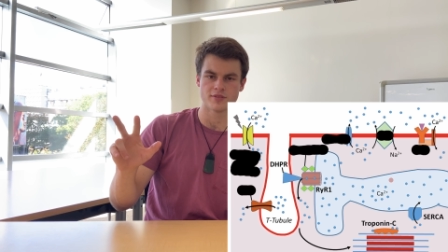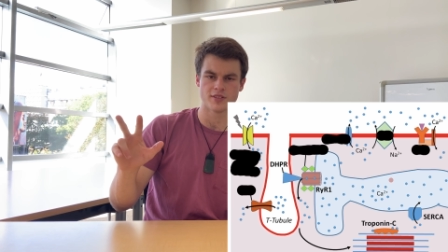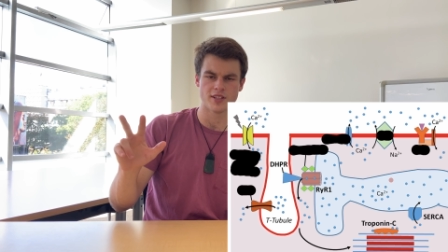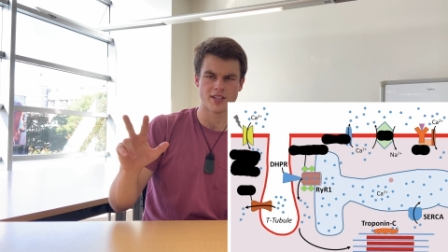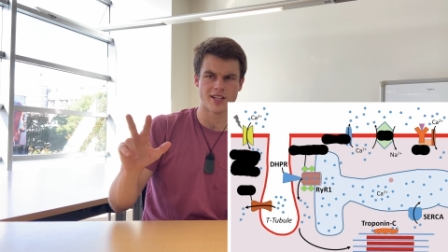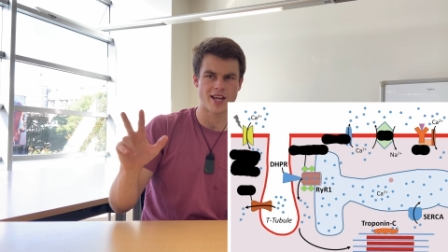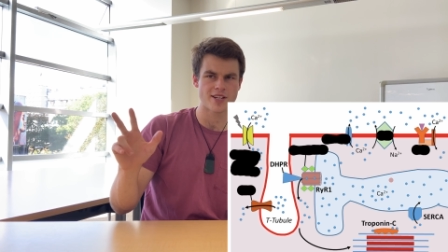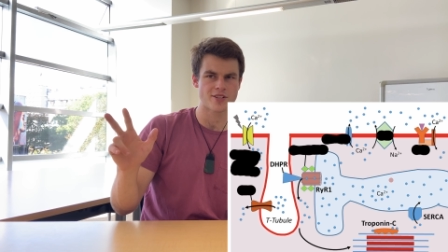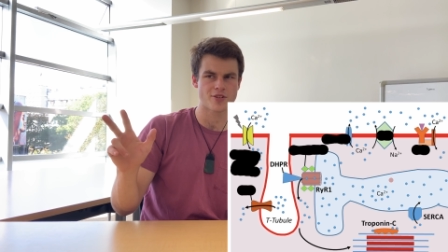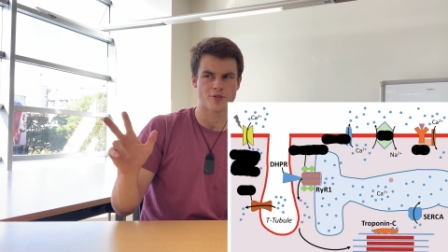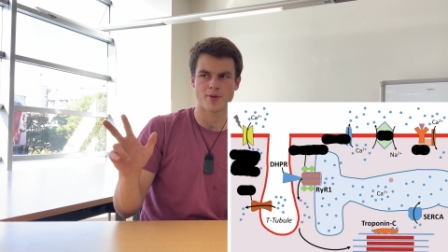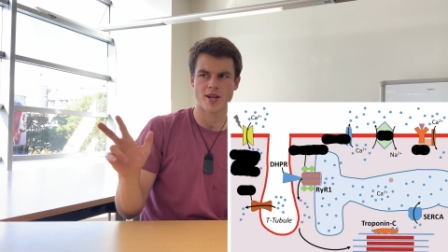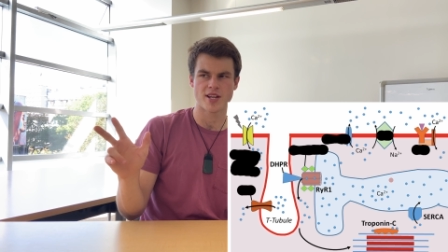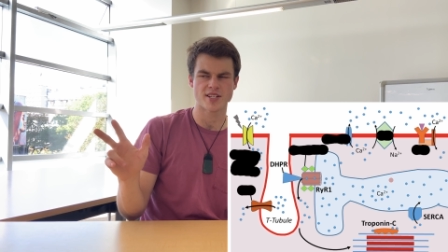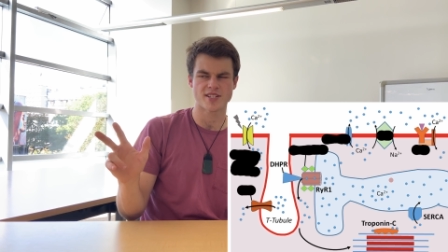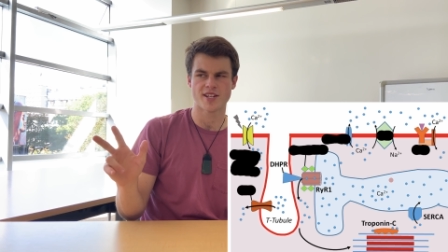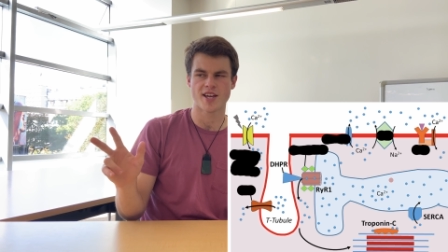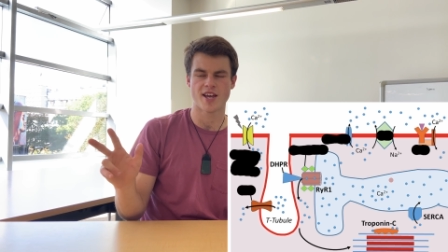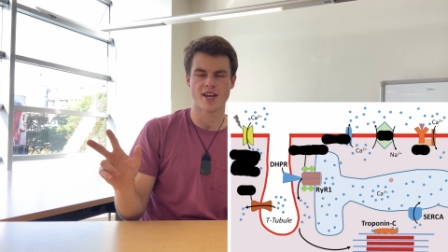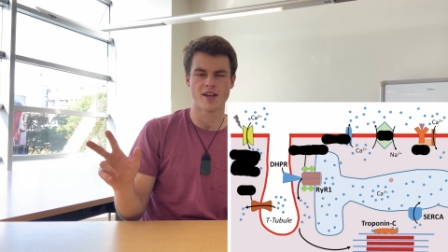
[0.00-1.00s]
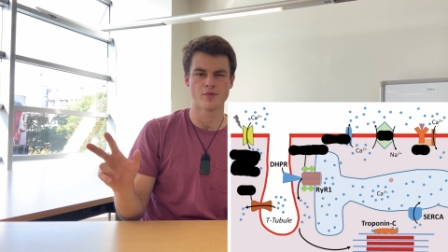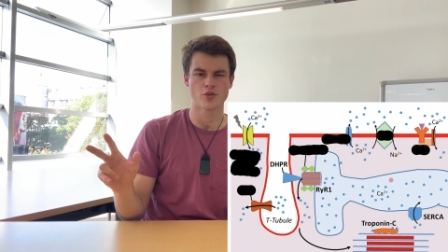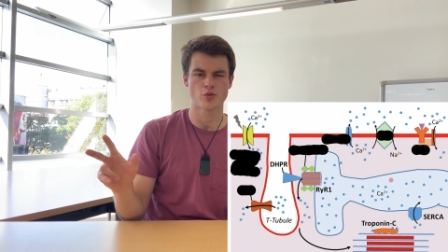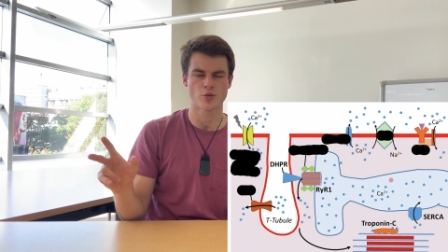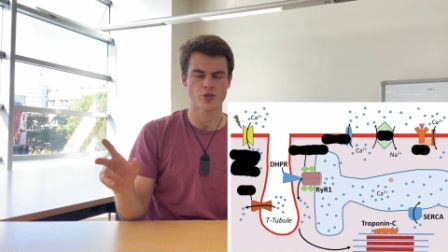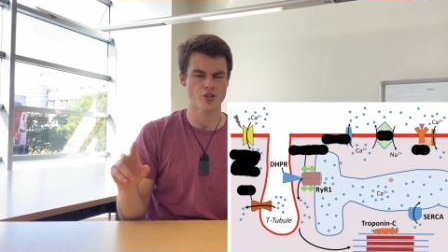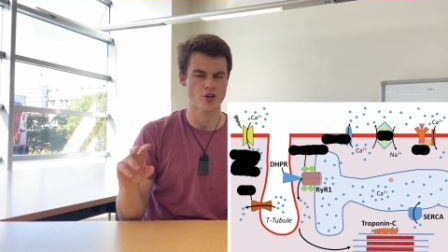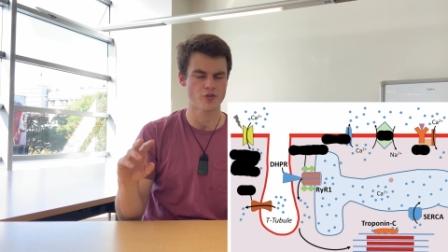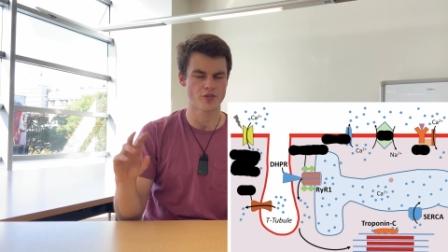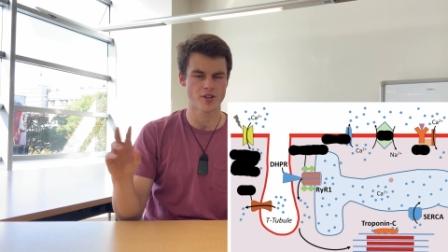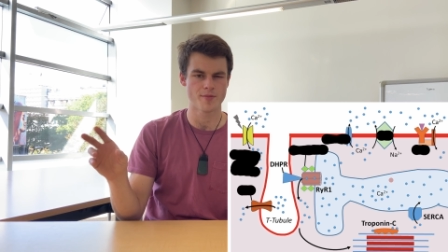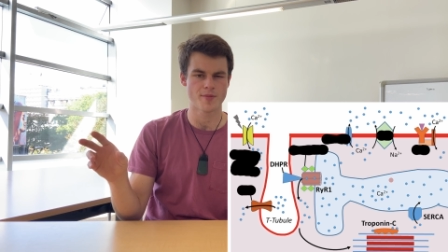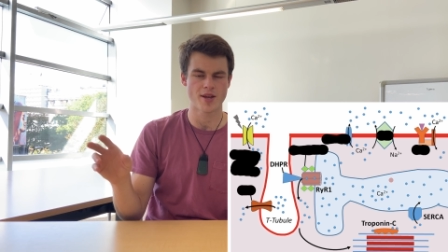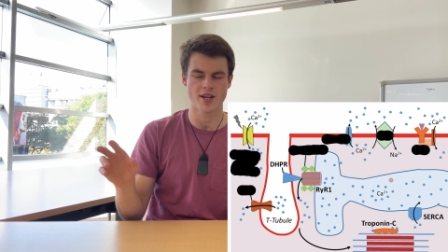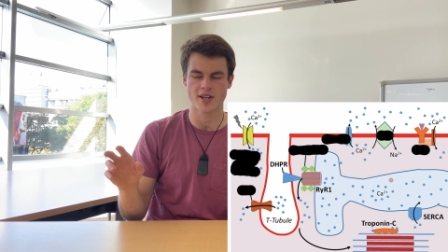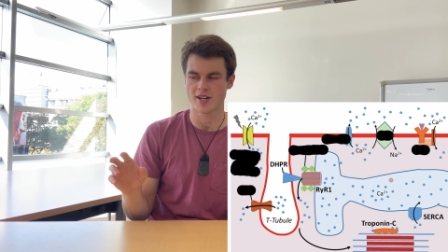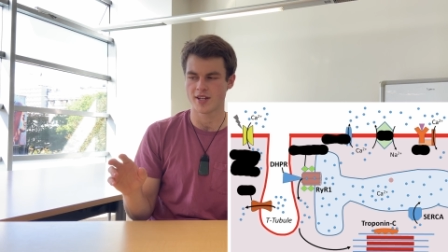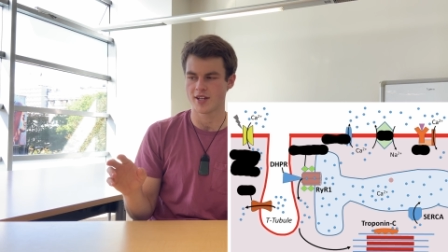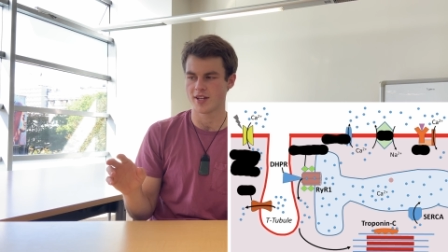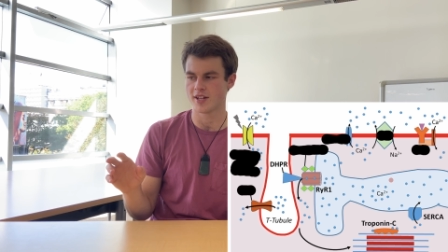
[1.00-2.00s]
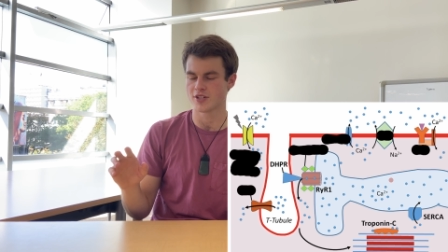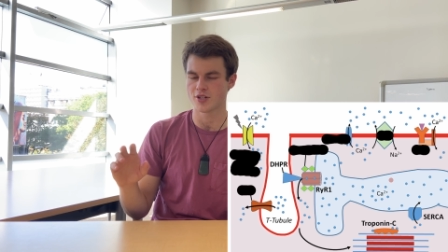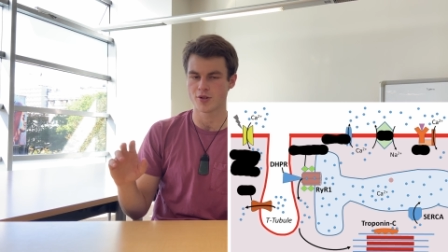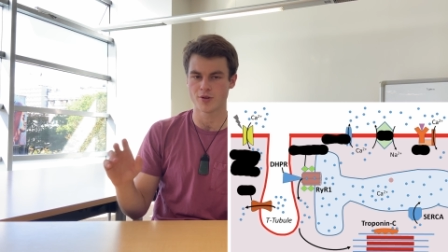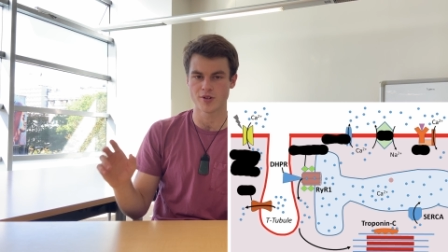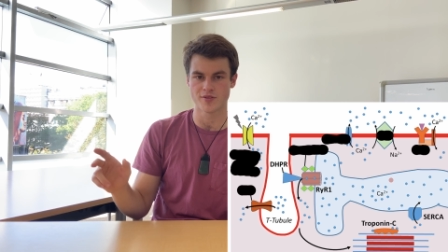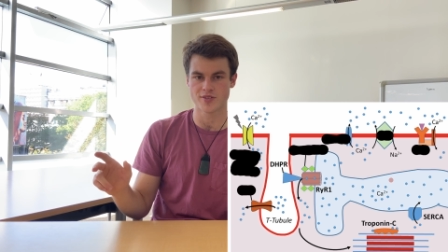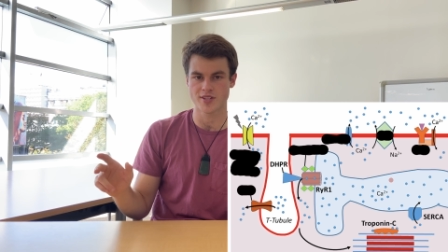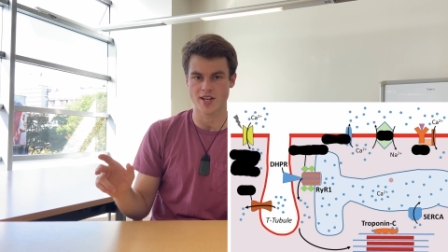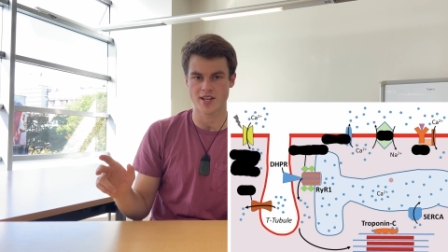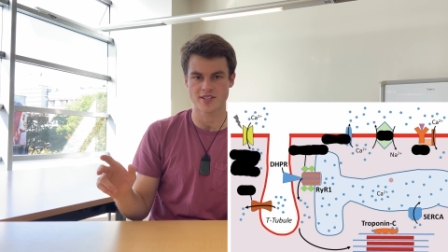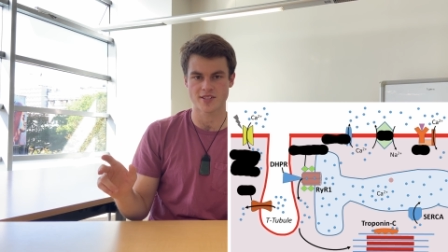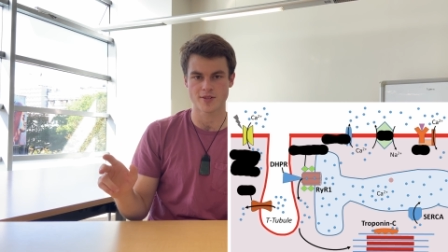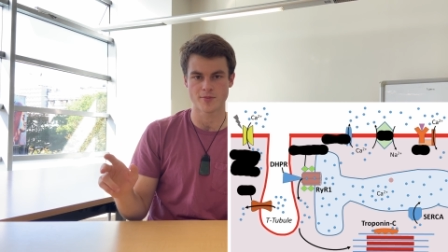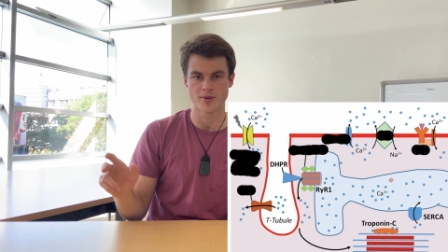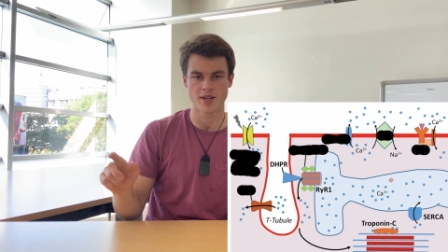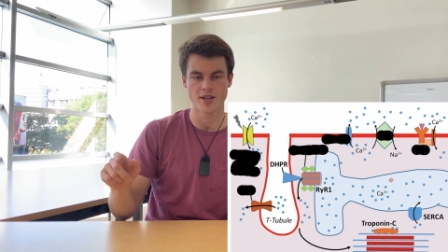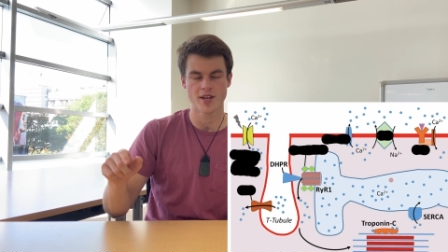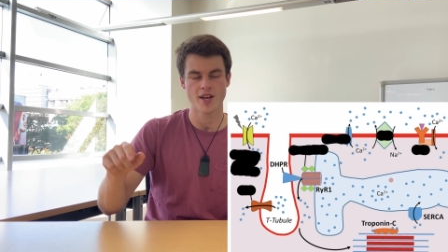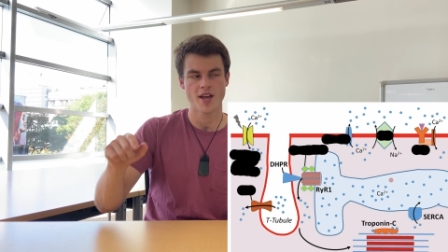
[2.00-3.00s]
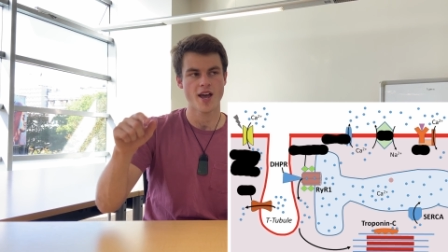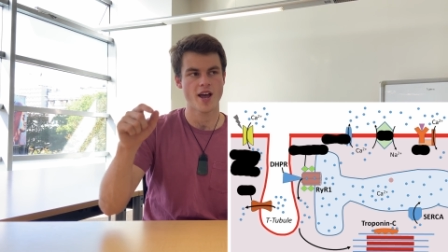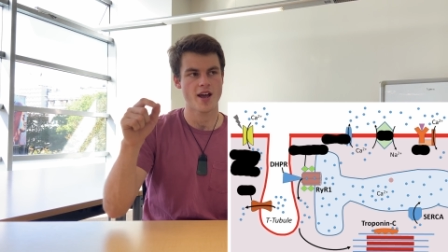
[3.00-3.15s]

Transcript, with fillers: letter-based names, which don't really make any intuitive sense to me,